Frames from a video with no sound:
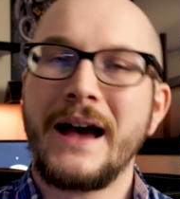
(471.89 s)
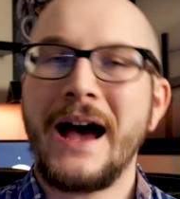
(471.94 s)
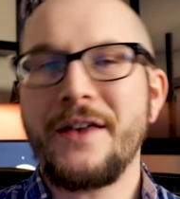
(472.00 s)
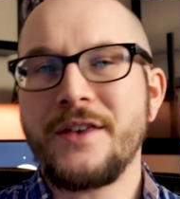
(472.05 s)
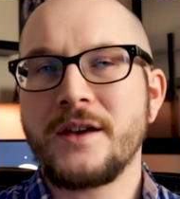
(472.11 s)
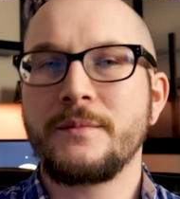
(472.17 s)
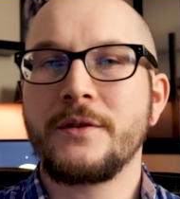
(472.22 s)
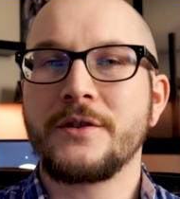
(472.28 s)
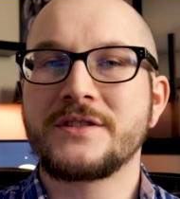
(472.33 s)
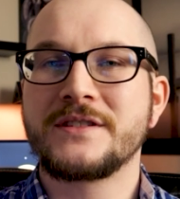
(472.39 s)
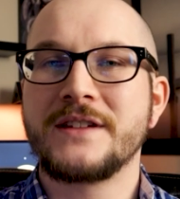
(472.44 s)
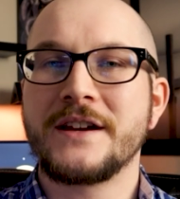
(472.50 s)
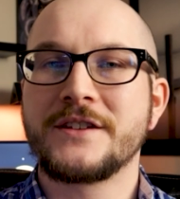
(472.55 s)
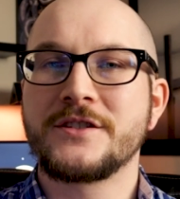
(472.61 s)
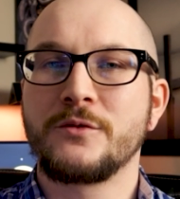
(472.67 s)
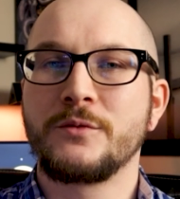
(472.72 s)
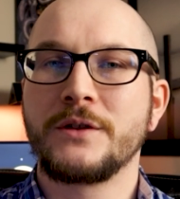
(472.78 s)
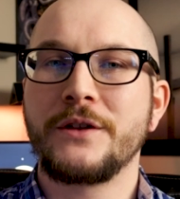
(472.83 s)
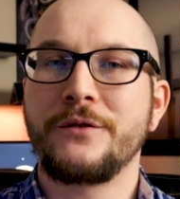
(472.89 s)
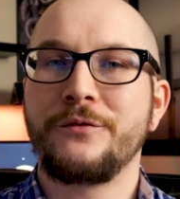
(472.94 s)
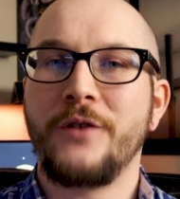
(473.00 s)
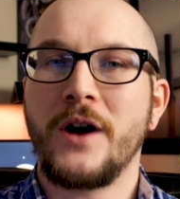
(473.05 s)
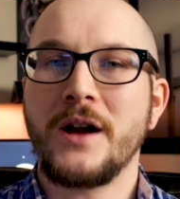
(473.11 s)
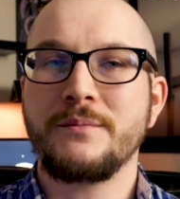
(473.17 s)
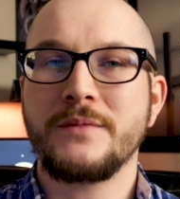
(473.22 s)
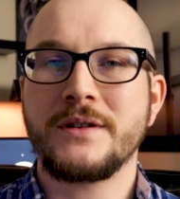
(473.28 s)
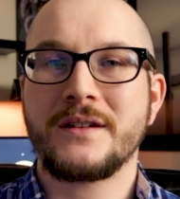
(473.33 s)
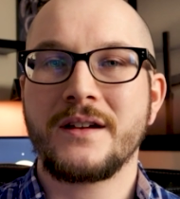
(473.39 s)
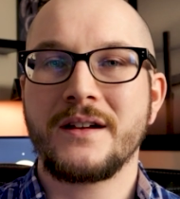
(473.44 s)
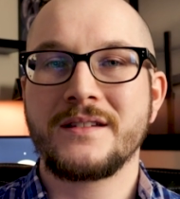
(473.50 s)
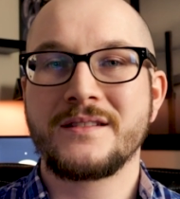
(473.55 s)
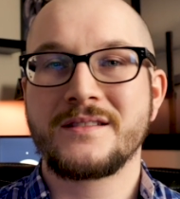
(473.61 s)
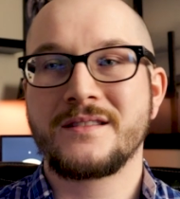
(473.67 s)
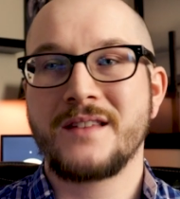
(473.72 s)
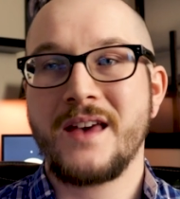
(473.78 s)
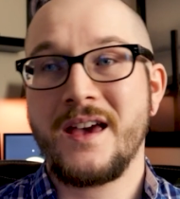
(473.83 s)
I think milk snakes are really fun
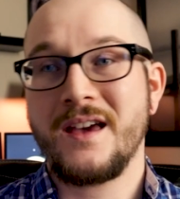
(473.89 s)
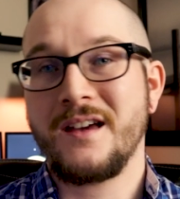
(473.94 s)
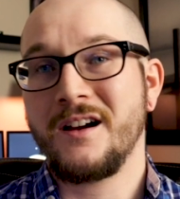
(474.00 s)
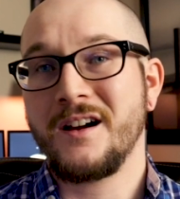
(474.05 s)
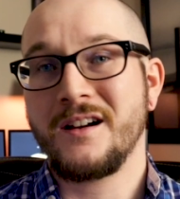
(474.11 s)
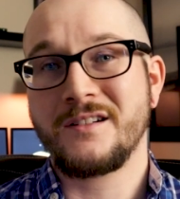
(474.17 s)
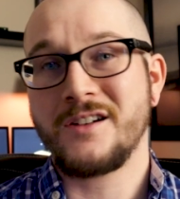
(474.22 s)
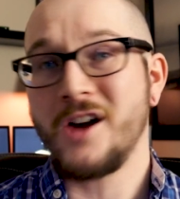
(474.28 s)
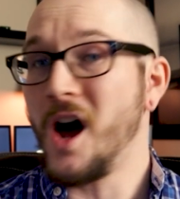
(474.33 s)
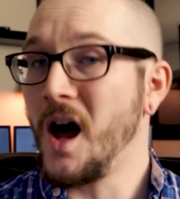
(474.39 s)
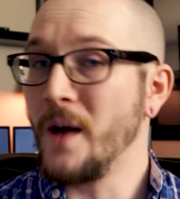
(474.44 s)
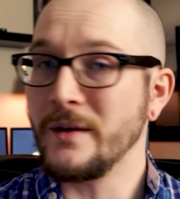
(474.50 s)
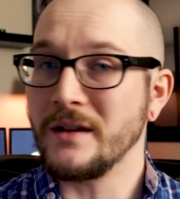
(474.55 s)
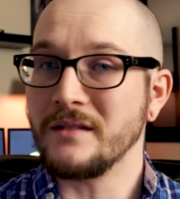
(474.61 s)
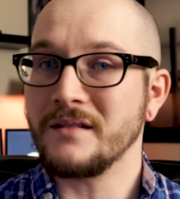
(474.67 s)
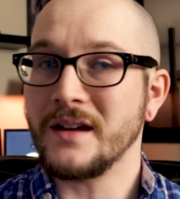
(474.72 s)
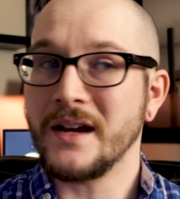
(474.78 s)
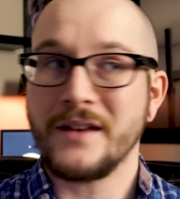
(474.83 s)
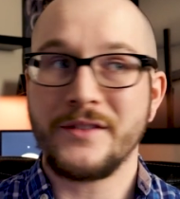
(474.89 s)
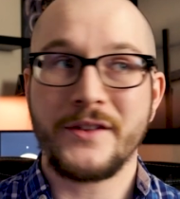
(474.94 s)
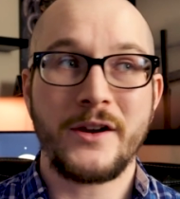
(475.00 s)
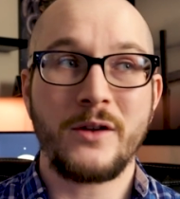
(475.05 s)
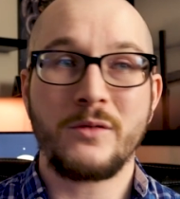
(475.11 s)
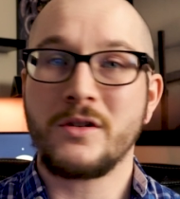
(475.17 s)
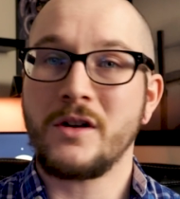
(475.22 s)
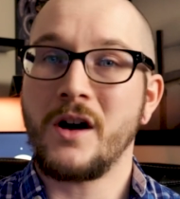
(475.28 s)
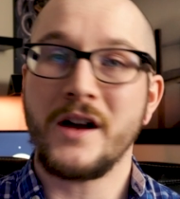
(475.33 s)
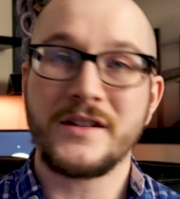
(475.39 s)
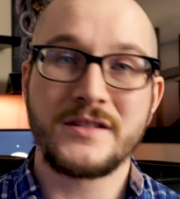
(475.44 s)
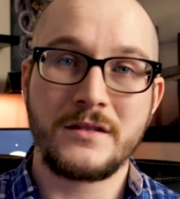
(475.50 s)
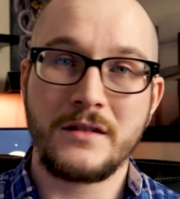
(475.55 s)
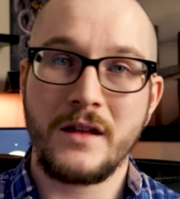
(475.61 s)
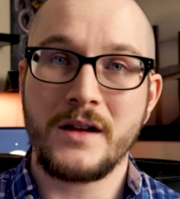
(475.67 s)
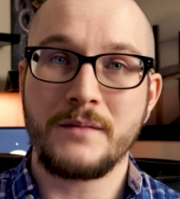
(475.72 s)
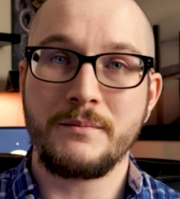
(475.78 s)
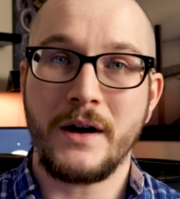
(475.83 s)
because they are common and they don't cost
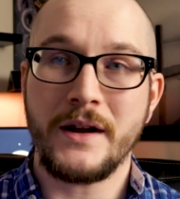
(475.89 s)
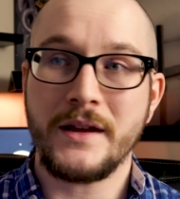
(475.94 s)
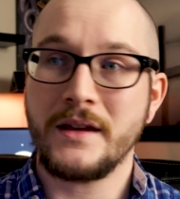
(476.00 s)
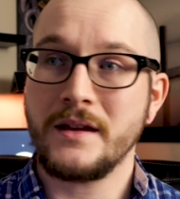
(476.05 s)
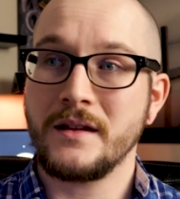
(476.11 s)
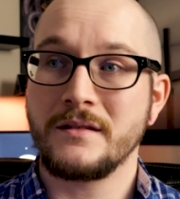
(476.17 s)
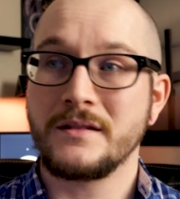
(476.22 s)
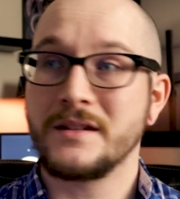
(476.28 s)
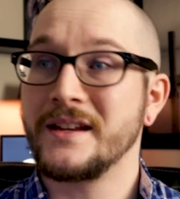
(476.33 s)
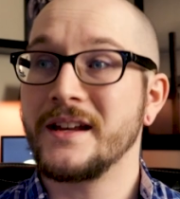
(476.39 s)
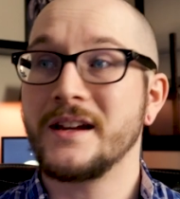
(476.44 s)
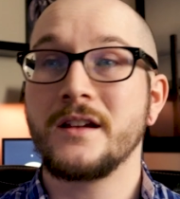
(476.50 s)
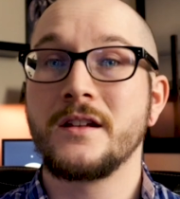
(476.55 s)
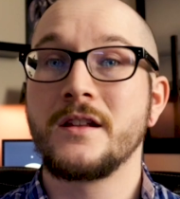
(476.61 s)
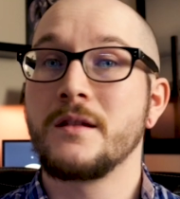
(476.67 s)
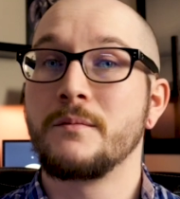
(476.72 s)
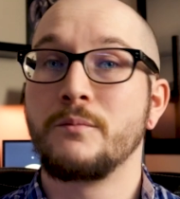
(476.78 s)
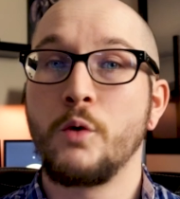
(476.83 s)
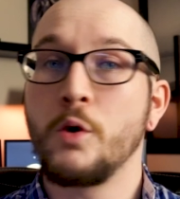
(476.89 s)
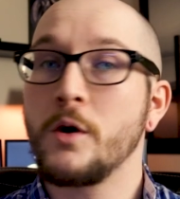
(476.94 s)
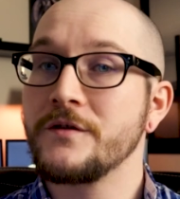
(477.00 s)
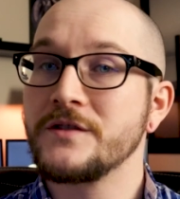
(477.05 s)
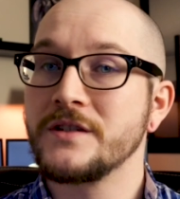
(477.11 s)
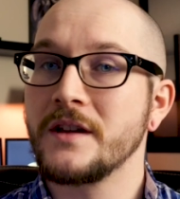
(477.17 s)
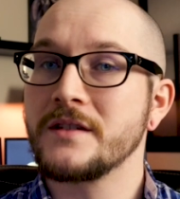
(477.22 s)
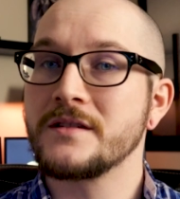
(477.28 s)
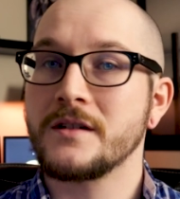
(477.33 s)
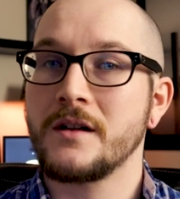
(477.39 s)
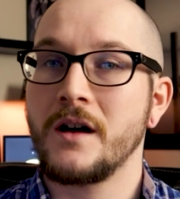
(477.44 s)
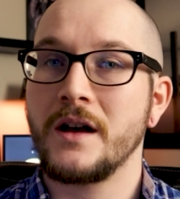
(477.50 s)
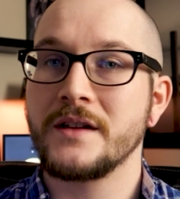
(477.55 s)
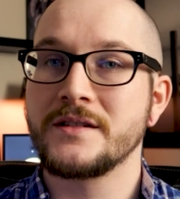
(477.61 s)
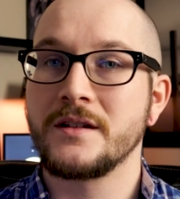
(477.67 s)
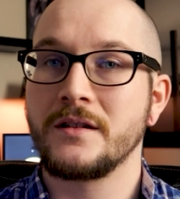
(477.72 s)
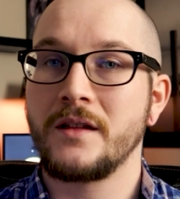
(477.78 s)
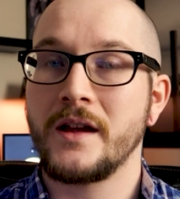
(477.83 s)
a lot of money, and to get into the morphs, it doesn't
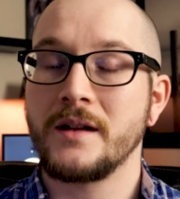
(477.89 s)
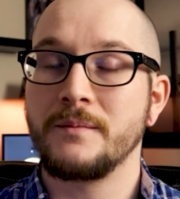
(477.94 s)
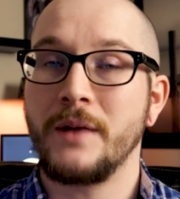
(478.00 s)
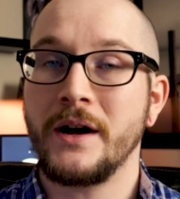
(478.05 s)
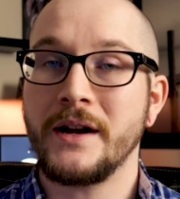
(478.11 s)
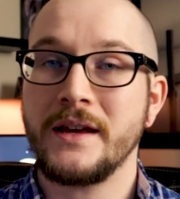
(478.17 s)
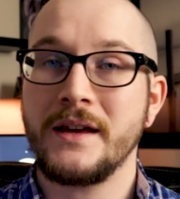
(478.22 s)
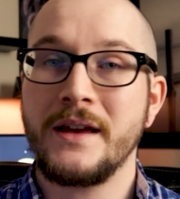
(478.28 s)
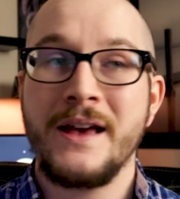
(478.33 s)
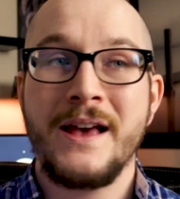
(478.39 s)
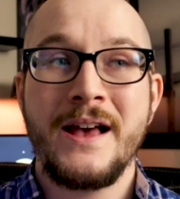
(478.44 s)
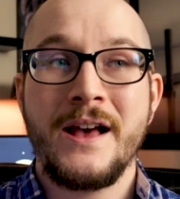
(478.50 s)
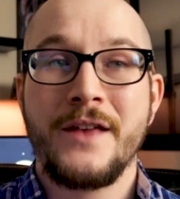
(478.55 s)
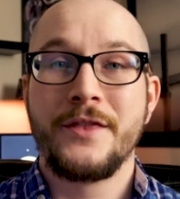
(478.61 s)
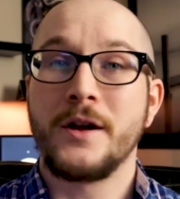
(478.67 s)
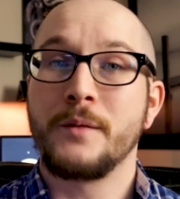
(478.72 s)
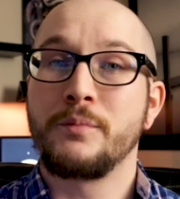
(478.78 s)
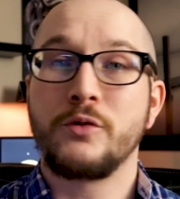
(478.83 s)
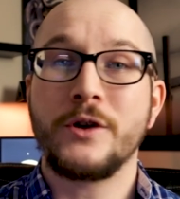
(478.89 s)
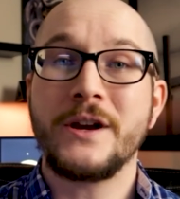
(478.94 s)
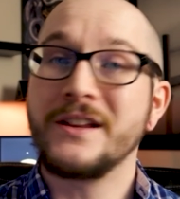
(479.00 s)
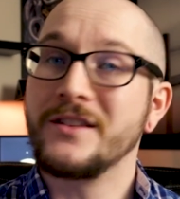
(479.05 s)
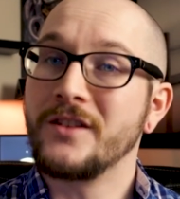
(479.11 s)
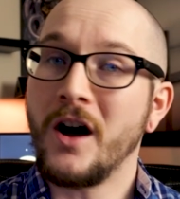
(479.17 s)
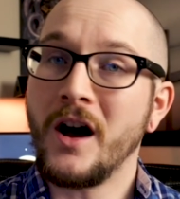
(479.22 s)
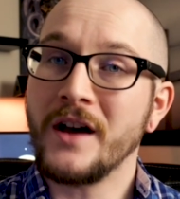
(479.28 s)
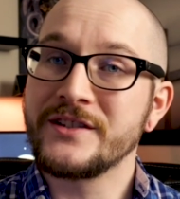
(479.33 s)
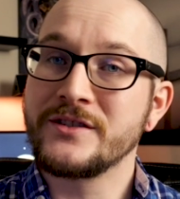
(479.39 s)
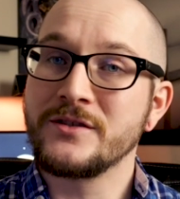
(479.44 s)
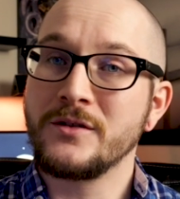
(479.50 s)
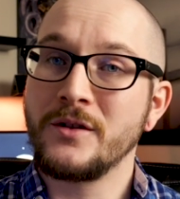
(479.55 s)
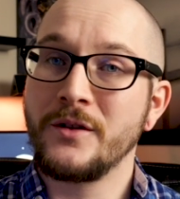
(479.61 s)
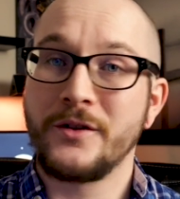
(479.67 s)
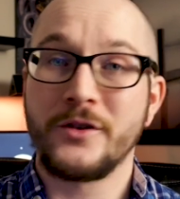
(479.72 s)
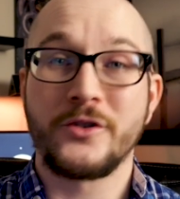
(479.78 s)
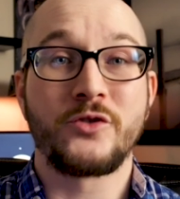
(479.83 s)
cost a lot of money. They're pretty
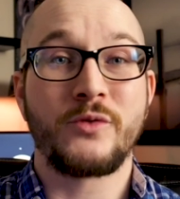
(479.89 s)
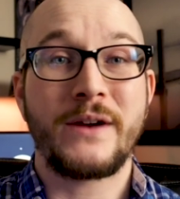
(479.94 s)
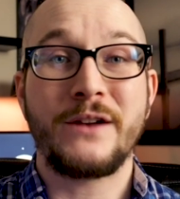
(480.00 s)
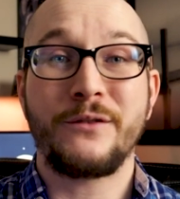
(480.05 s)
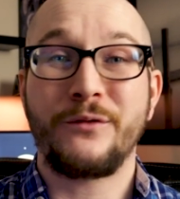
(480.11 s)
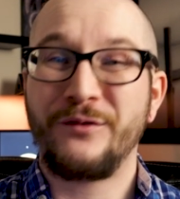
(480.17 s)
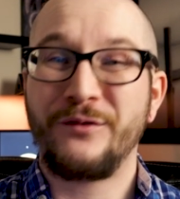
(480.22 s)
docile. They're great